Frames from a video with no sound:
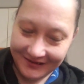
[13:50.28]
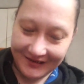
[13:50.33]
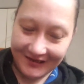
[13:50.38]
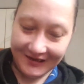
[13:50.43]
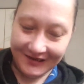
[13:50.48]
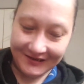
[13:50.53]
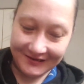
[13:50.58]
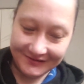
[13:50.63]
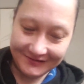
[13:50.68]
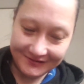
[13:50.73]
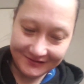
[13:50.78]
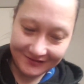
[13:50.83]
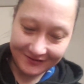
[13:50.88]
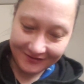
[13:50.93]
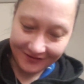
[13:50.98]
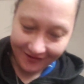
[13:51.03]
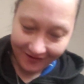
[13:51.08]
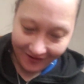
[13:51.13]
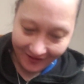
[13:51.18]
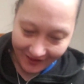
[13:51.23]
yeah
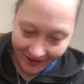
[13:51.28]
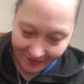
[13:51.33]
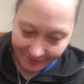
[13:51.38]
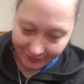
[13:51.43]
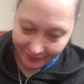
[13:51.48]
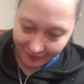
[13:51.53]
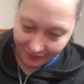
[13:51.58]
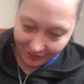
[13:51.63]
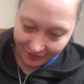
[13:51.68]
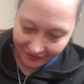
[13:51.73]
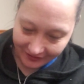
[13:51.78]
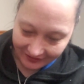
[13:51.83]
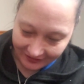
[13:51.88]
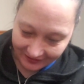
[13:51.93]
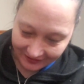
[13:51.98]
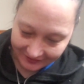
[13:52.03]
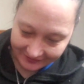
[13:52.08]
all that promoting that